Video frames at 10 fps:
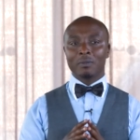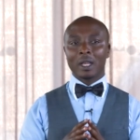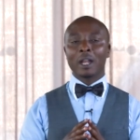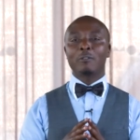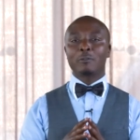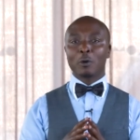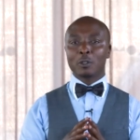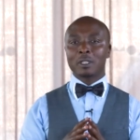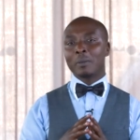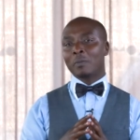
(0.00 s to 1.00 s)
and of course
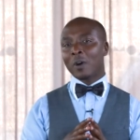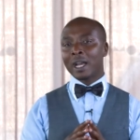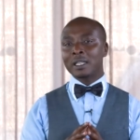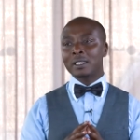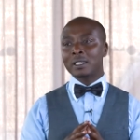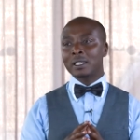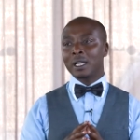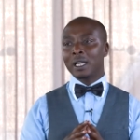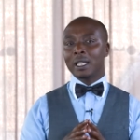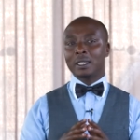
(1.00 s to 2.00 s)
the price
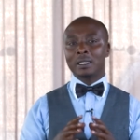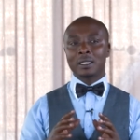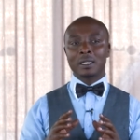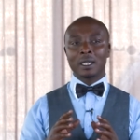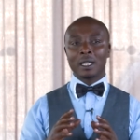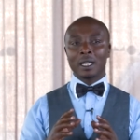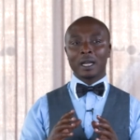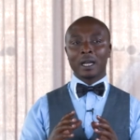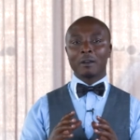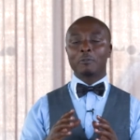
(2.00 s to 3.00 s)
is
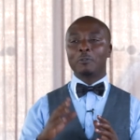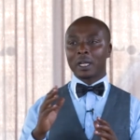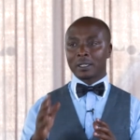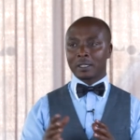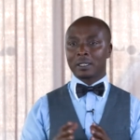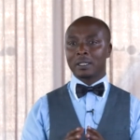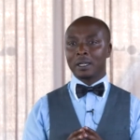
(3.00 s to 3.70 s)
fixed.